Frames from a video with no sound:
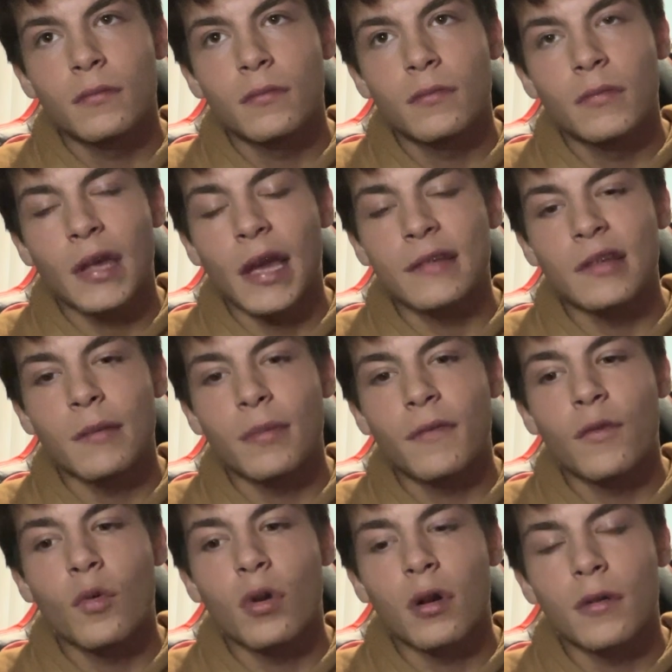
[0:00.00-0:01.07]
Like I said
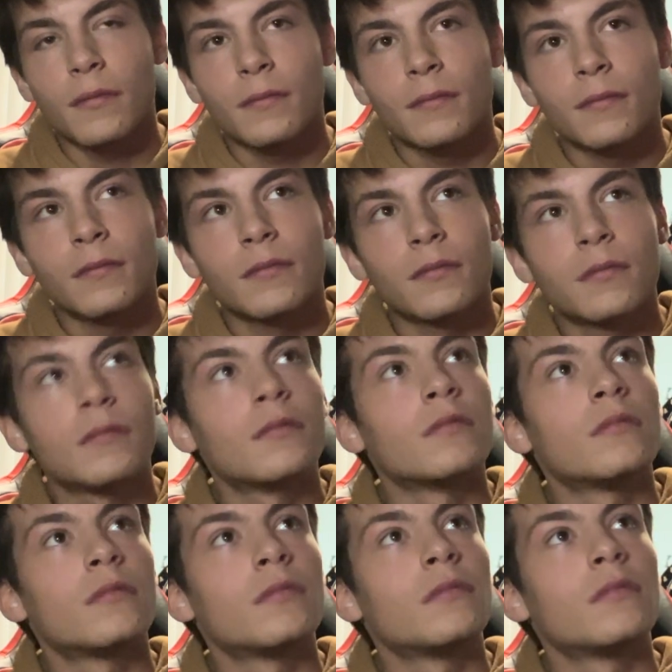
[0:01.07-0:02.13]
before,
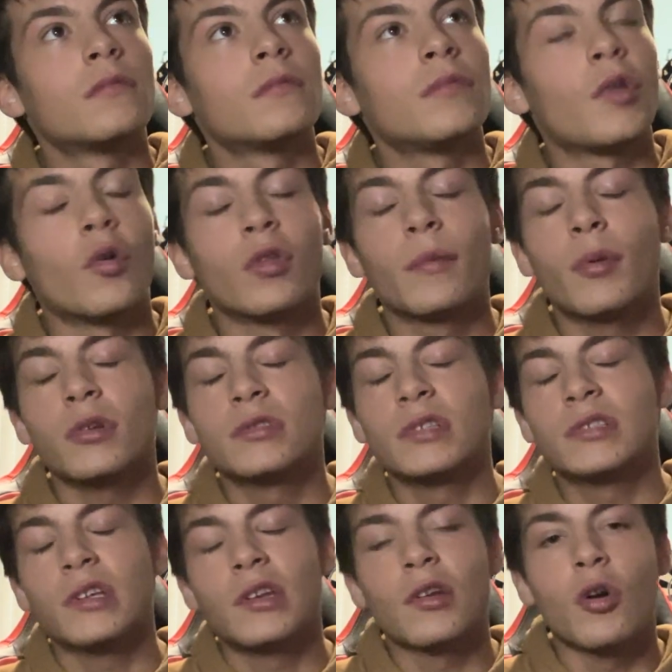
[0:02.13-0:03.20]
the only person
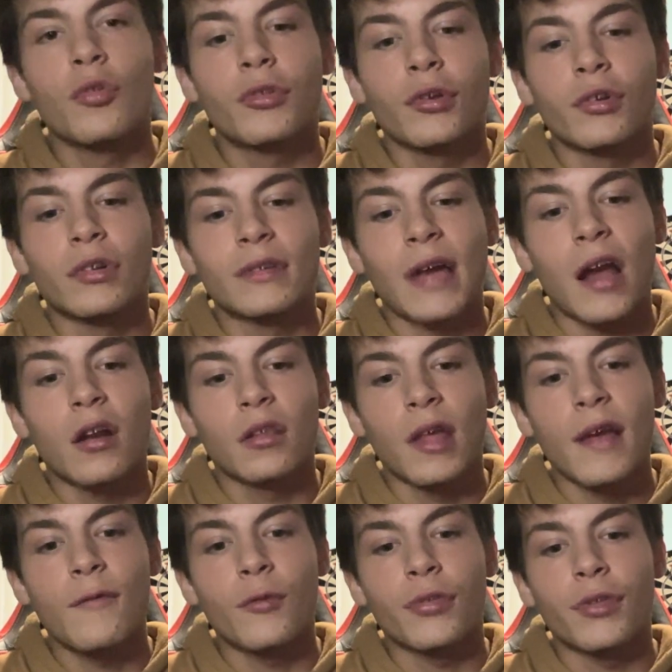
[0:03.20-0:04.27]
that's going to go through your entire
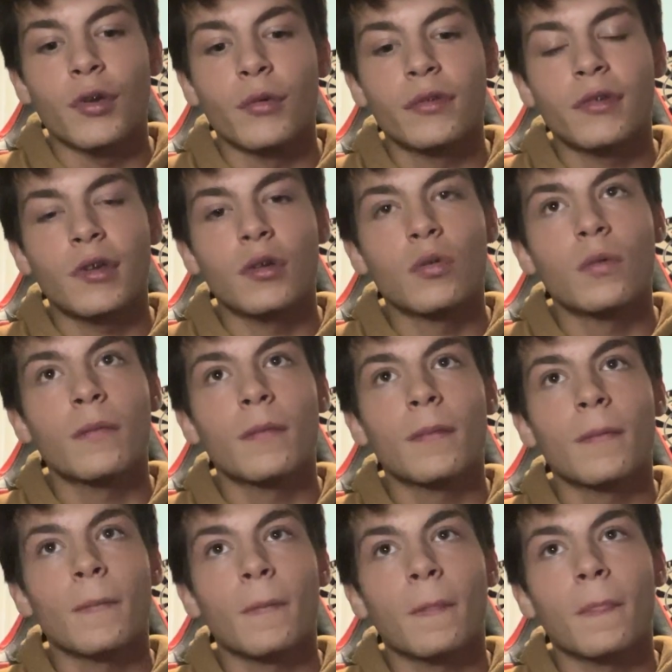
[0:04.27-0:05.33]
life with you is you.
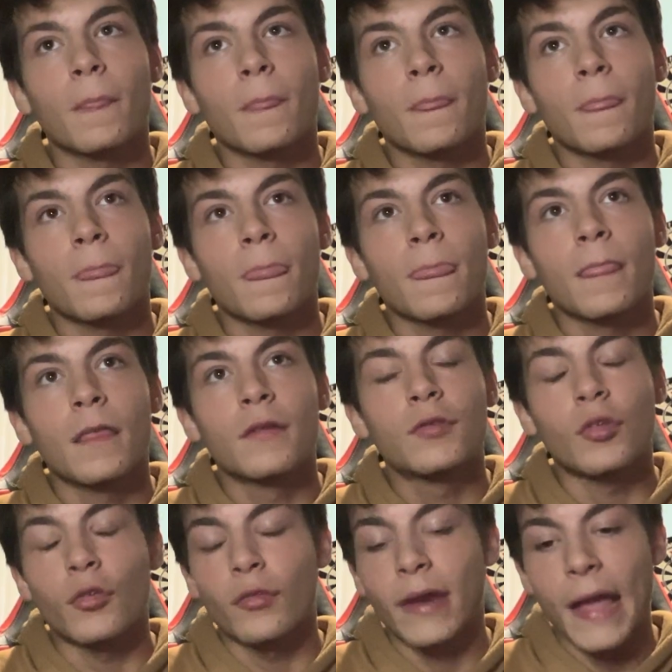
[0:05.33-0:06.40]
So
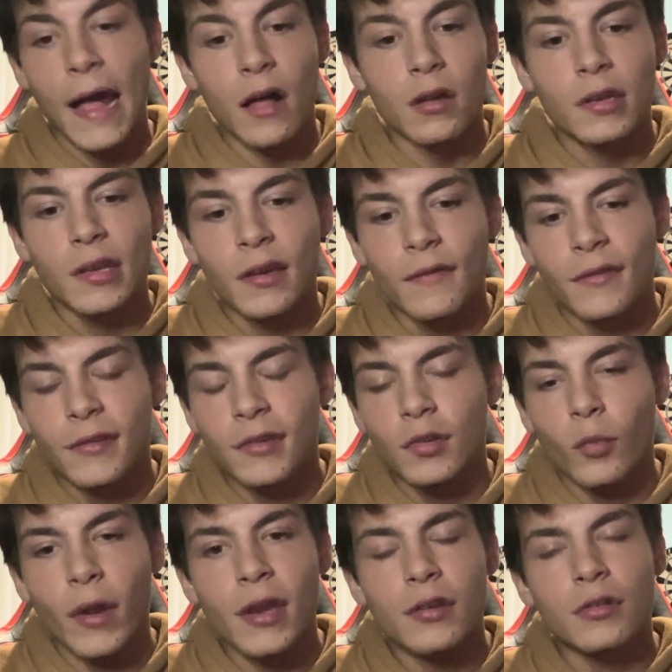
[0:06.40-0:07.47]
the reality of the
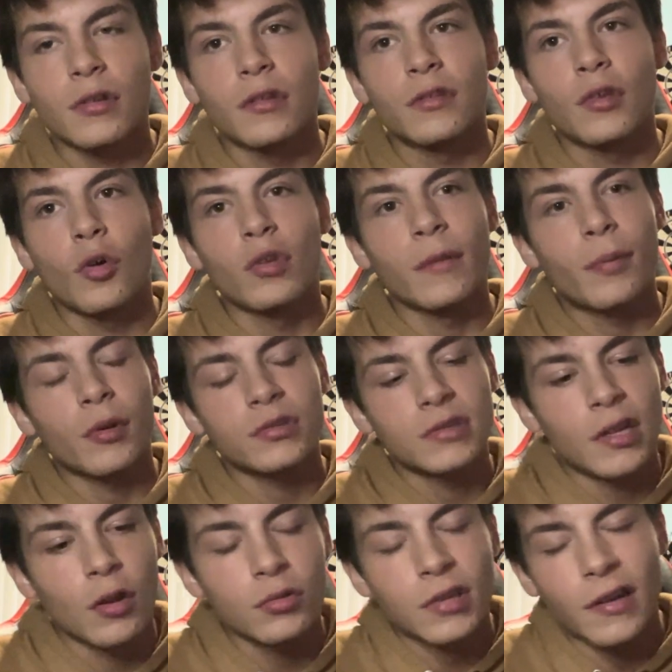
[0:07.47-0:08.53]
situation is the only person
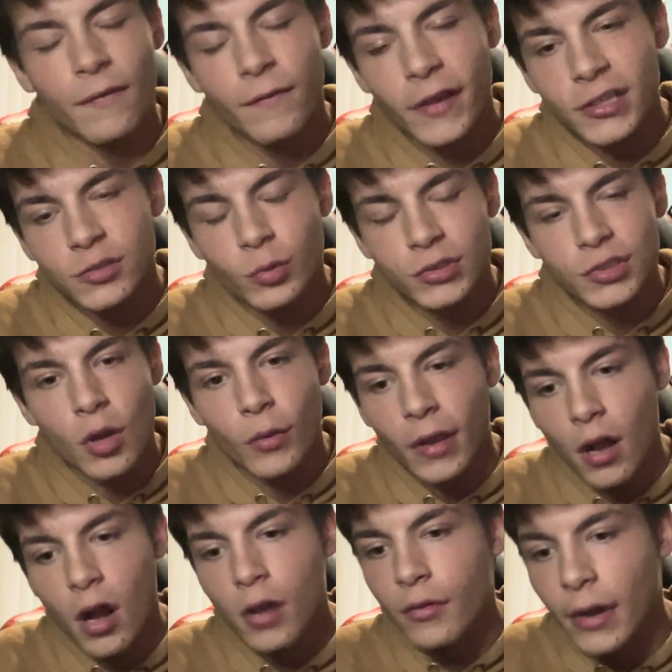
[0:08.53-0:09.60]
that knows how to fix what's going
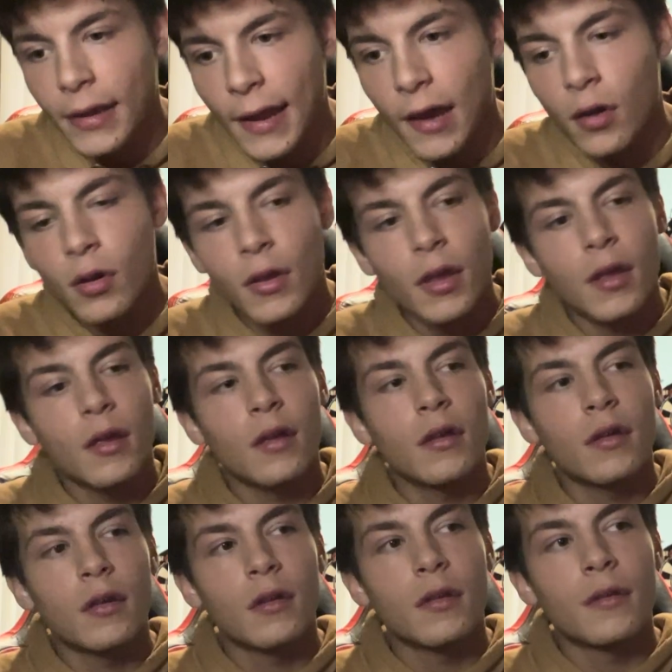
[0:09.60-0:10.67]
on right now
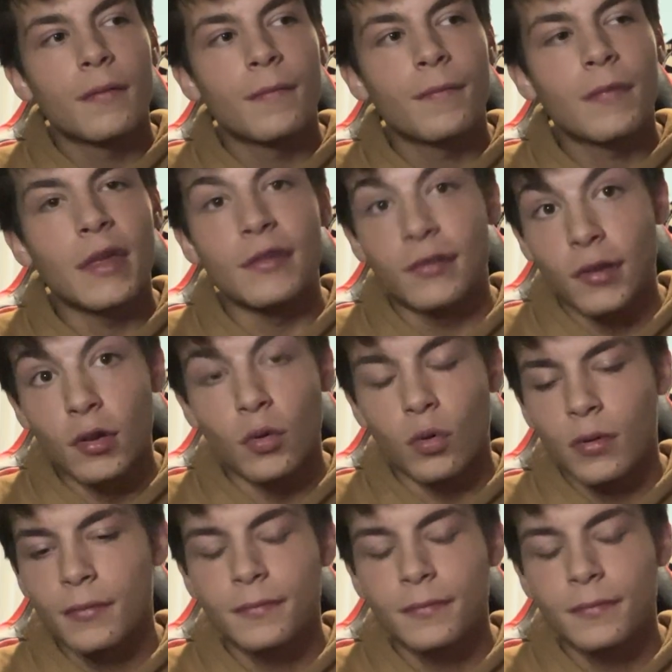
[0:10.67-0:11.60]
is you.